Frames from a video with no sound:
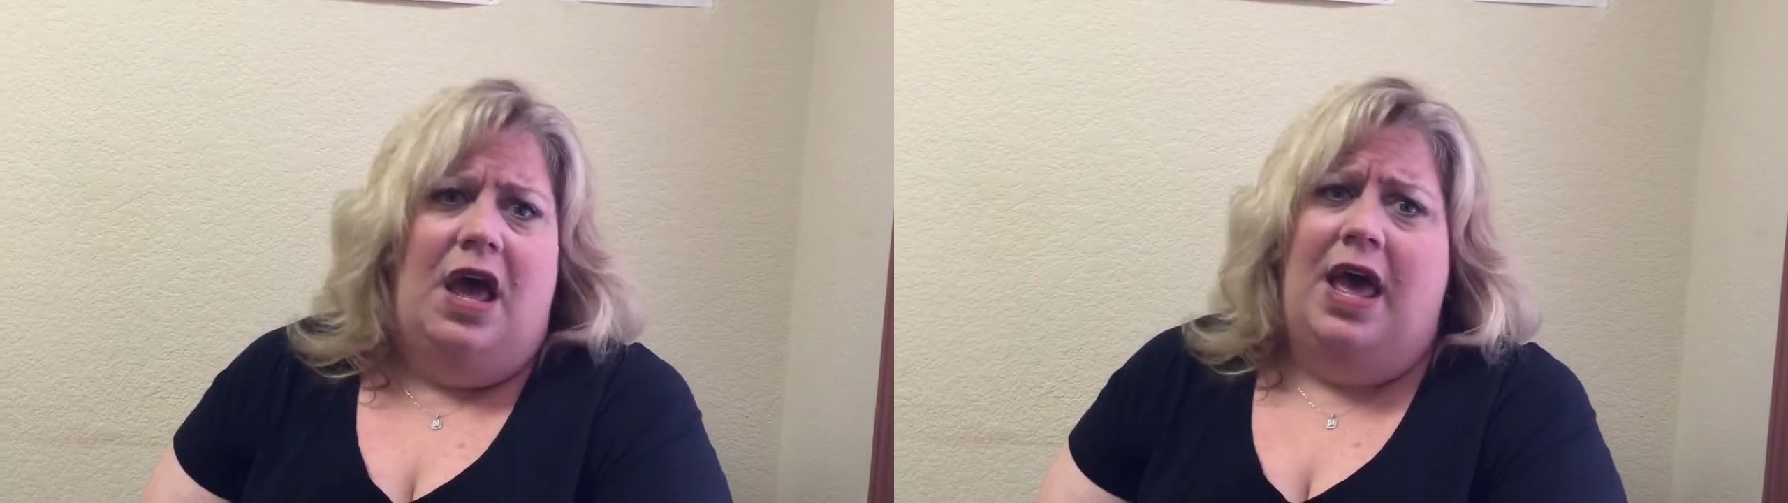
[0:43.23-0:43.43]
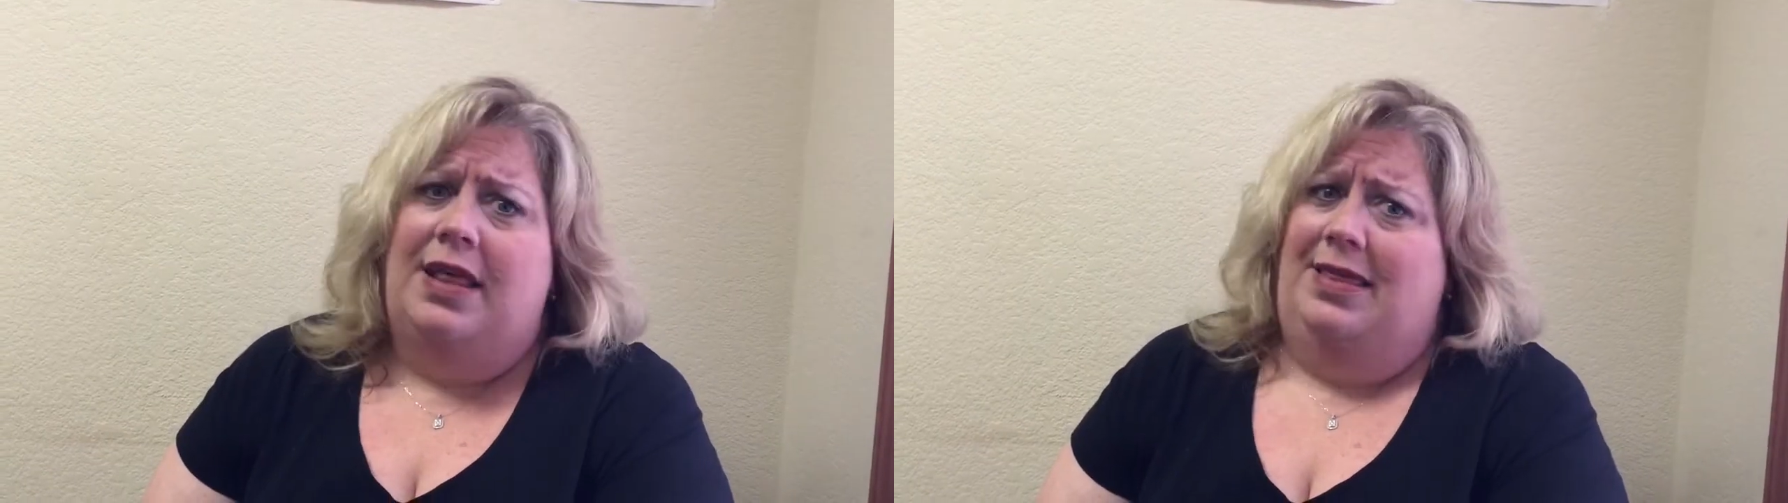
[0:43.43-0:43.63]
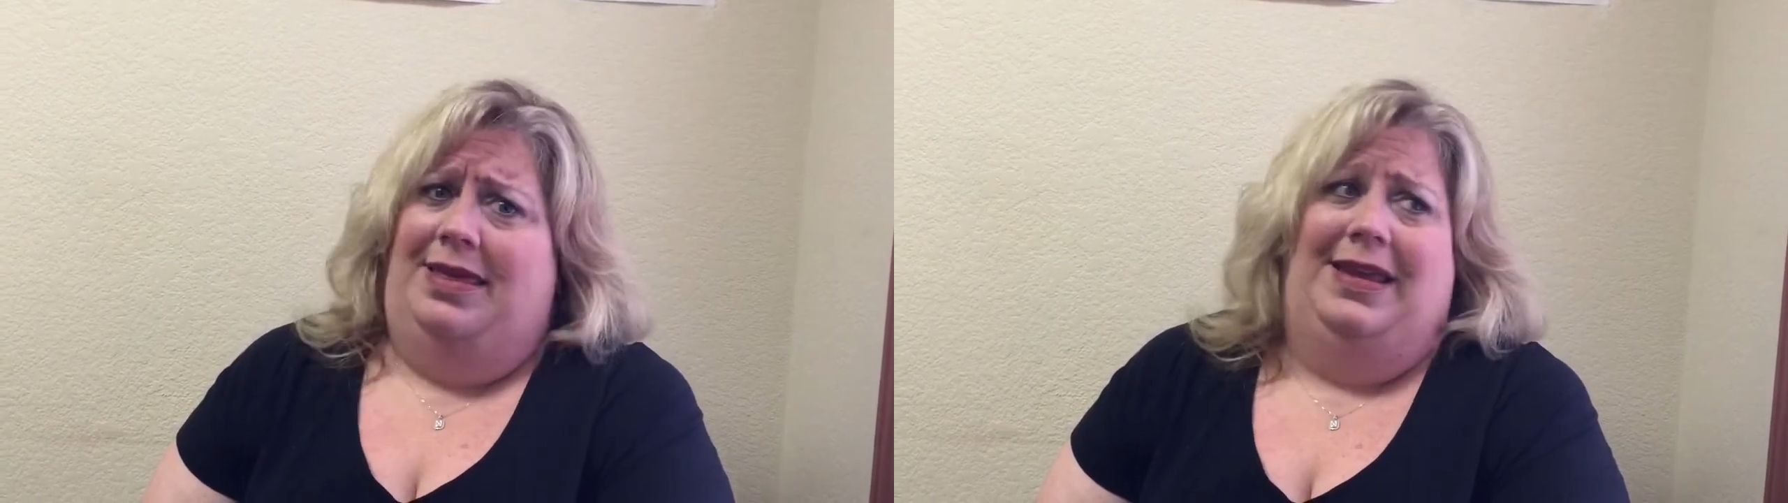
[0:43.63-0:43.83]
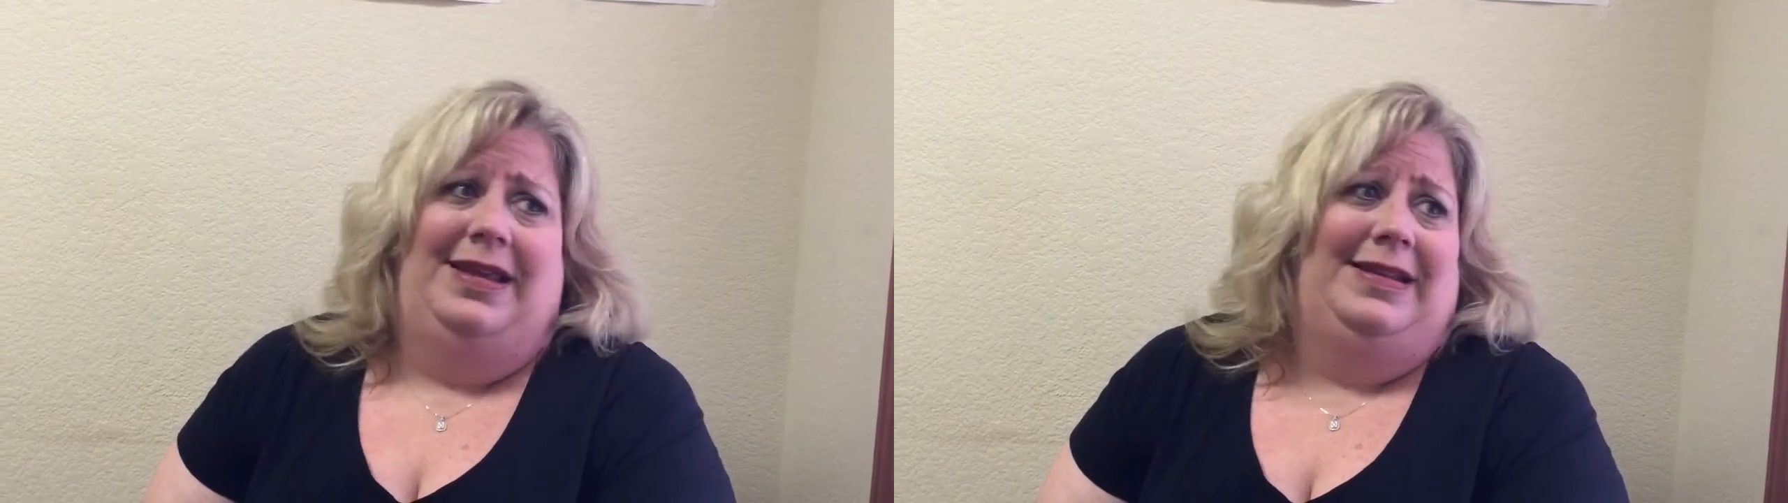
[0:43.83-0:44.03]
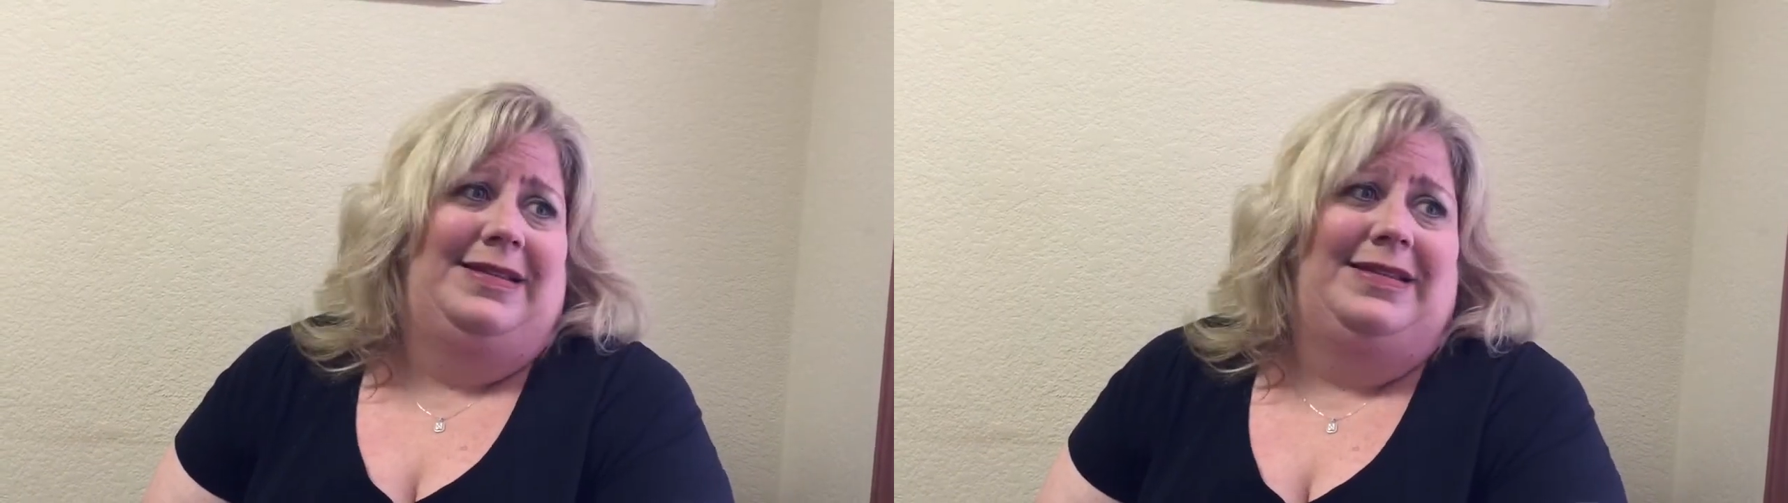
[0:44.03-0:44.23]
At
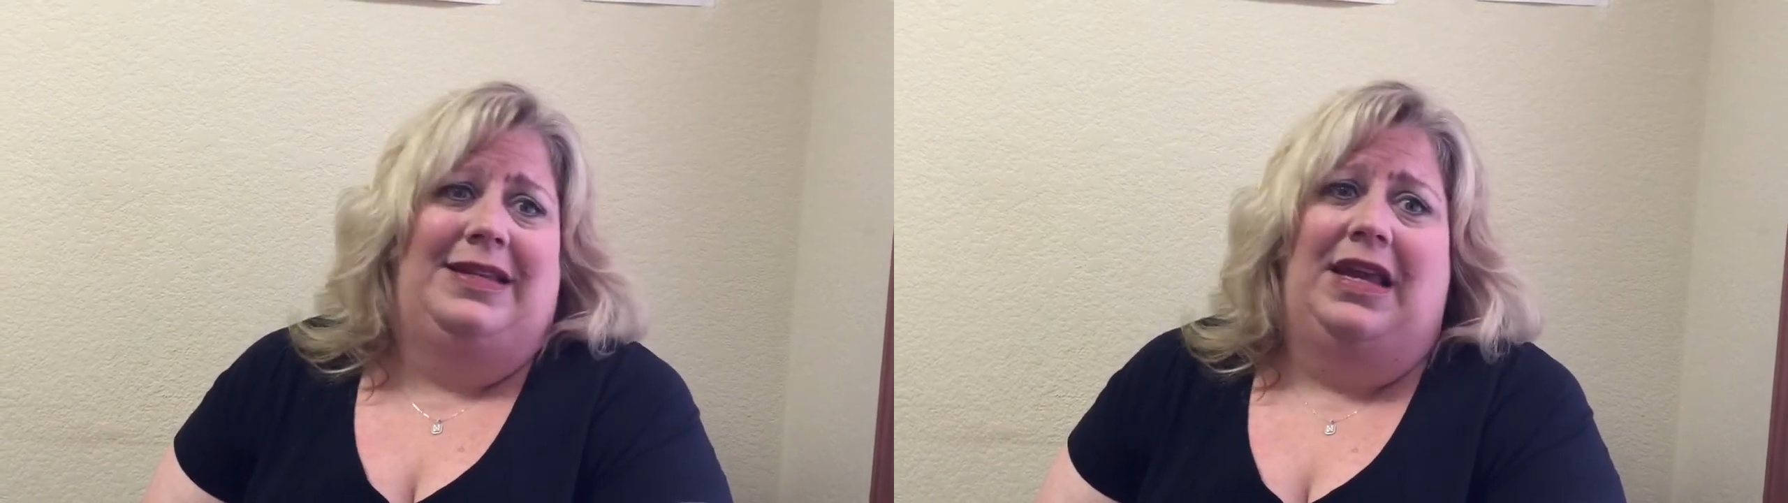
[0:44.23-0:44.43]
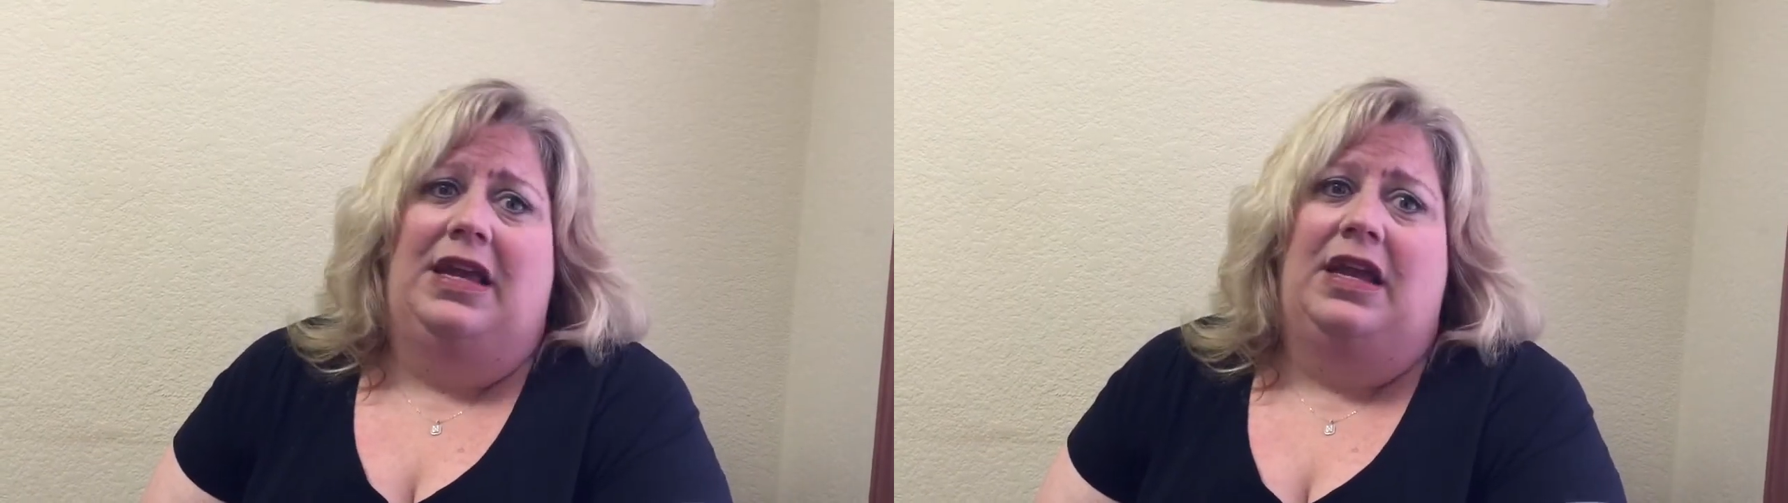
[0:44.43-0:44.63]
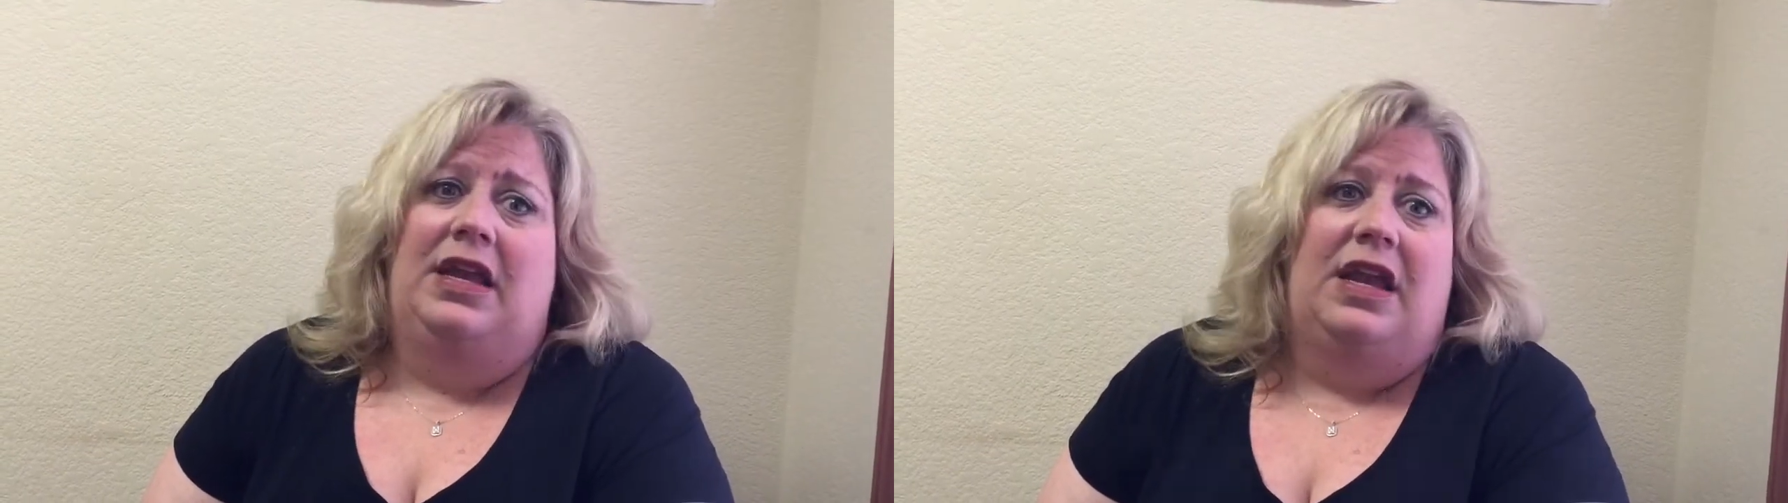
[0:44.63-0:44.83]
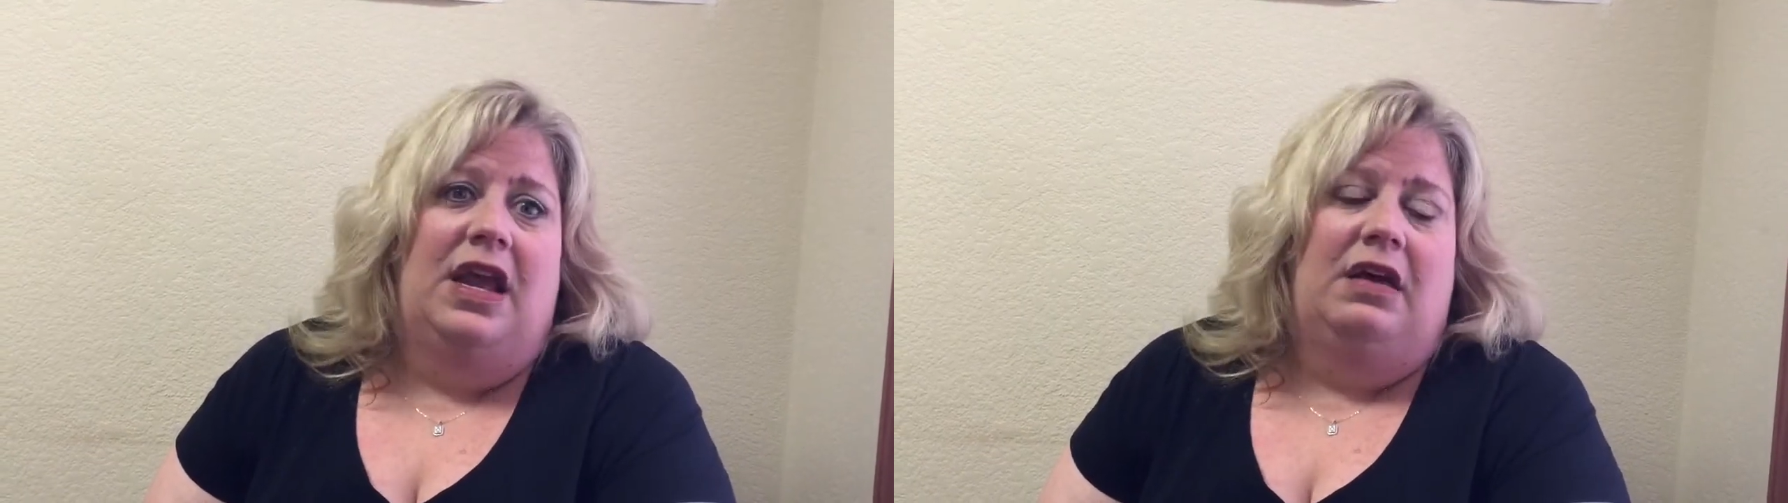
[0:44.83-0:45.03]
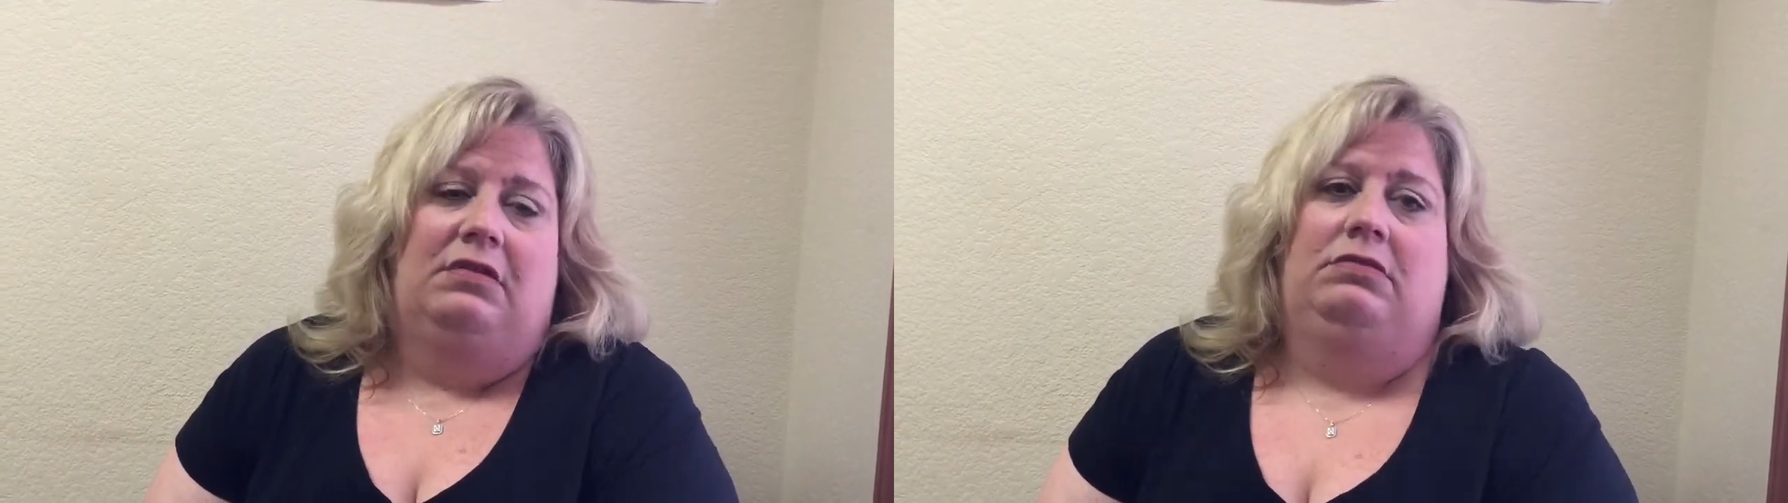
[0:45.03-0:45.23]
least. And
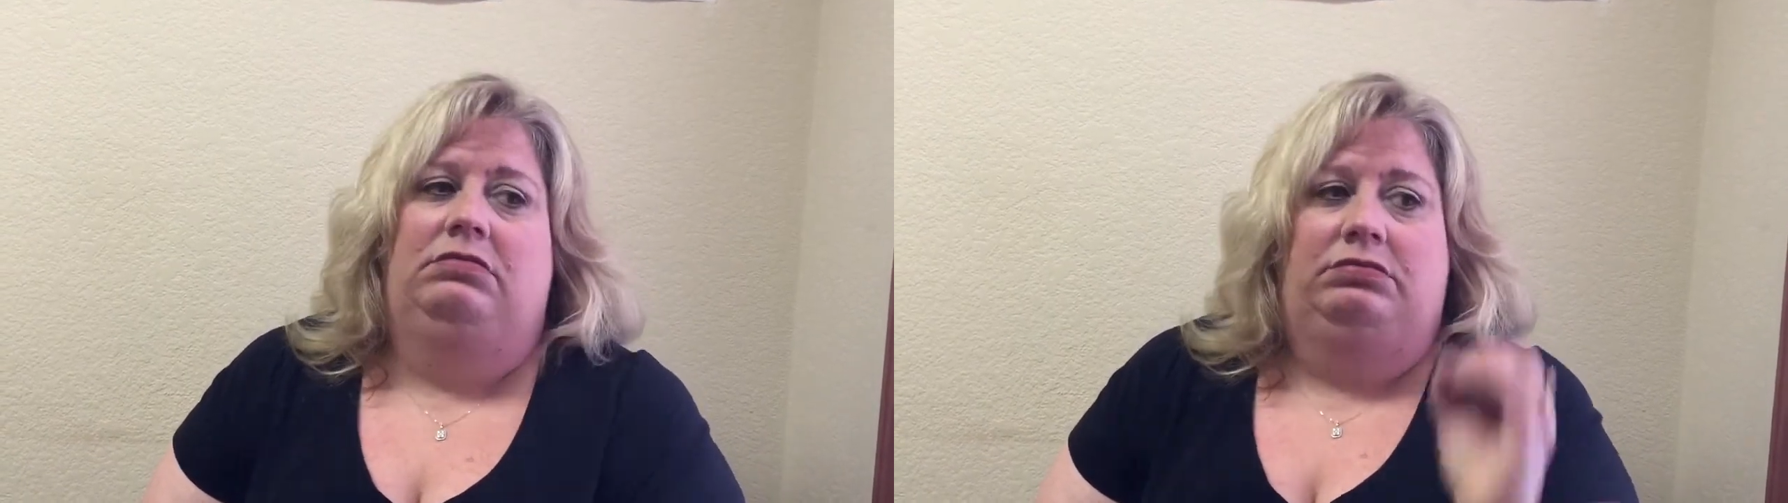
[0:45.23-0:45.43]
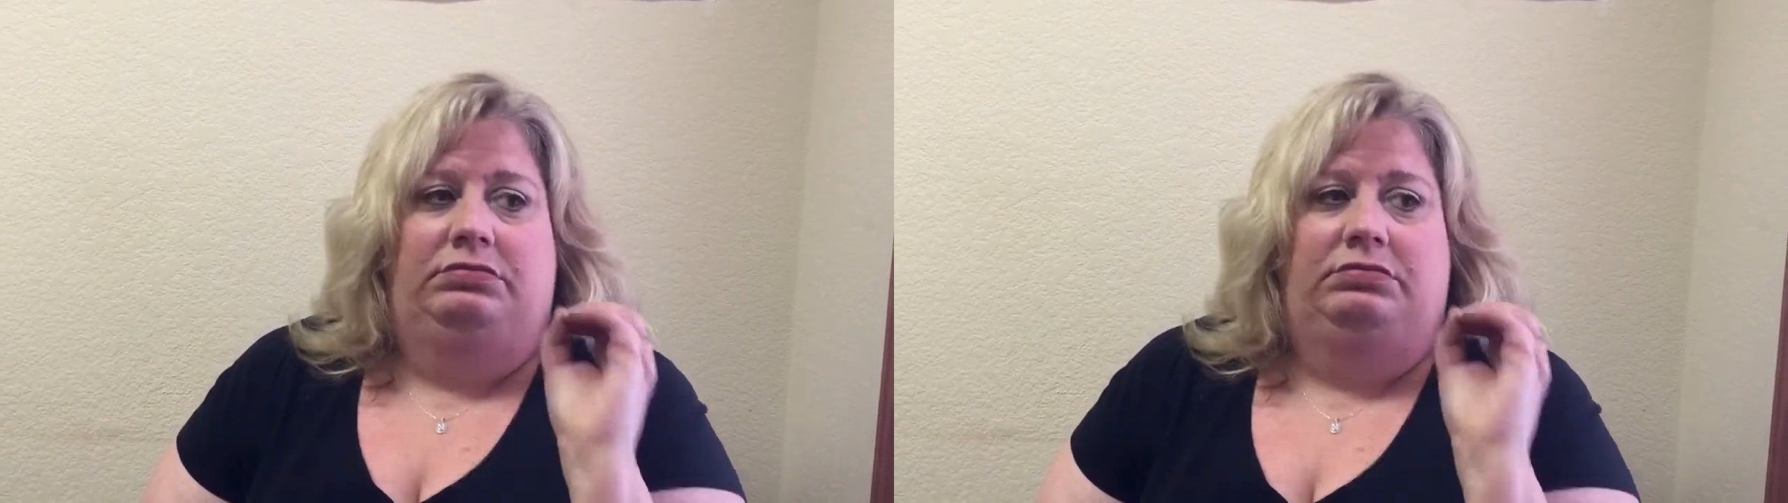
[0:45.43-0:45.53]
now?